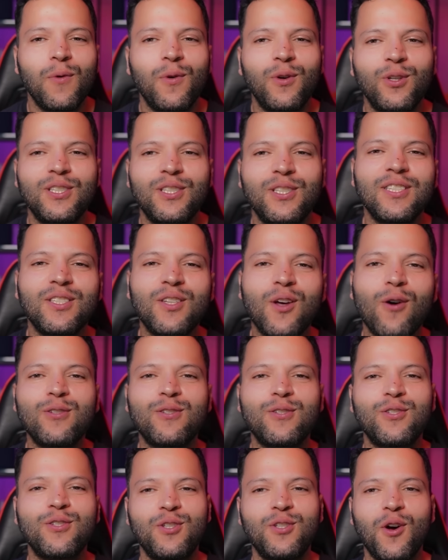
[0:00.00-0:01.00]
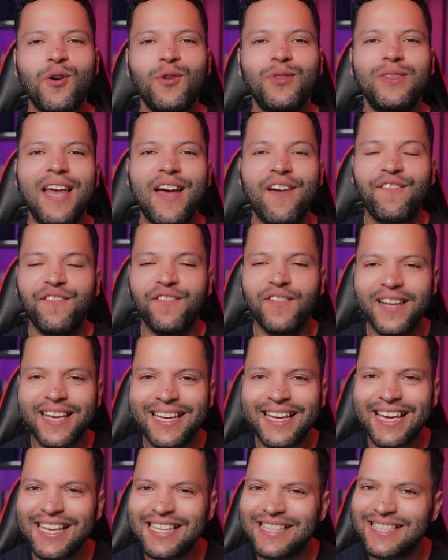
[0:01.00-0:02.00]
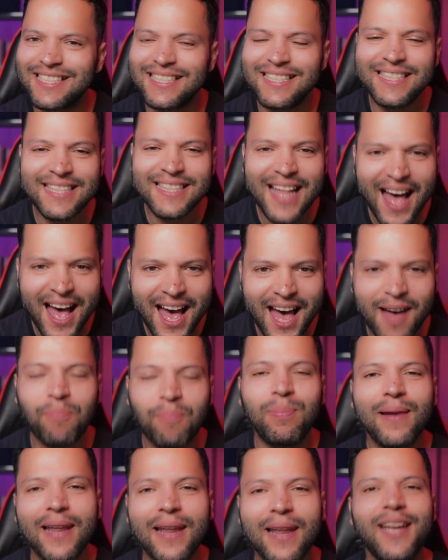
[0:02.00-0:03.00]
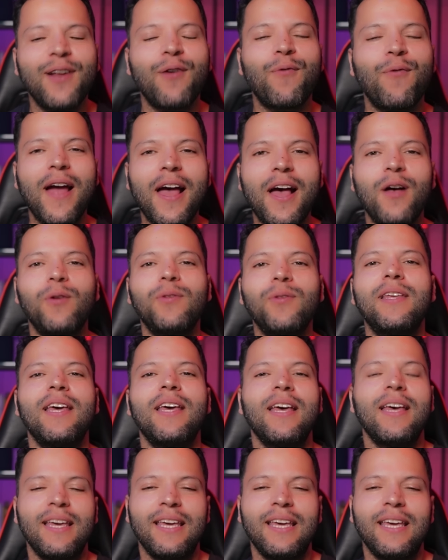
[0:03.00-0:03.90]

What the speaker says: which just goes to show that Flick is not playing around.